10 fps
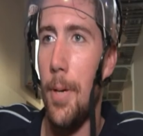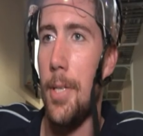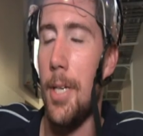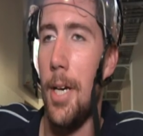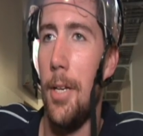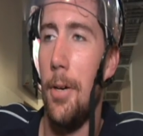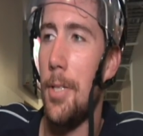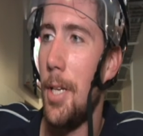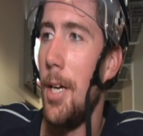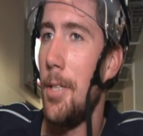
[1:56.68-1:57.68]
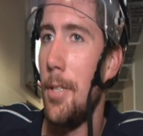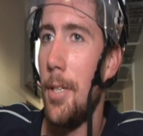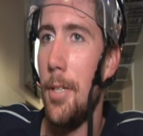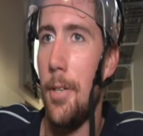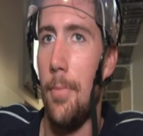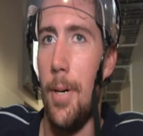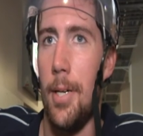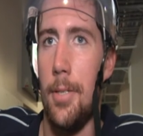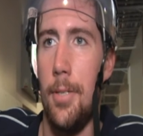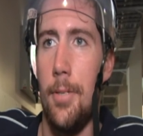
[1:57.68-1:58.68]
but no, it's nice. It's nice to come
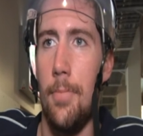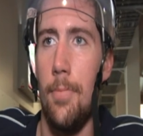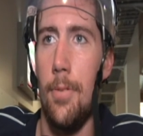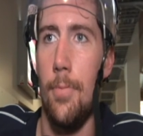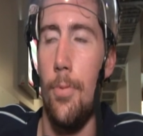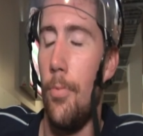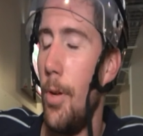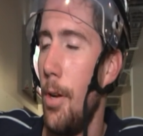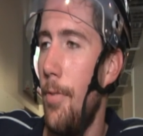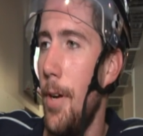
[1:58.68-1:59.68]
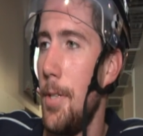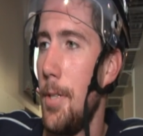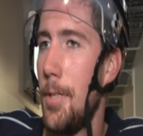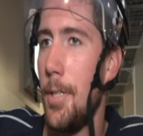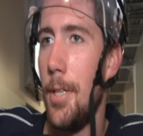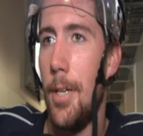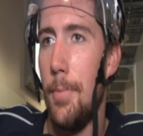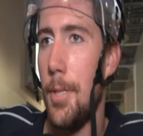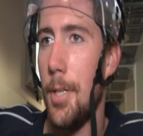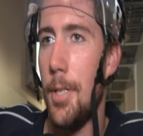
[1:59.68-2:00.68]
back, see some familiar faces, and
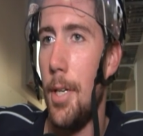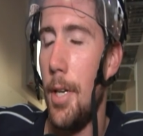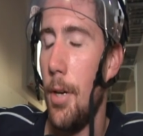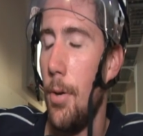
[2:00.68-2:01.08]
I'm just excited to get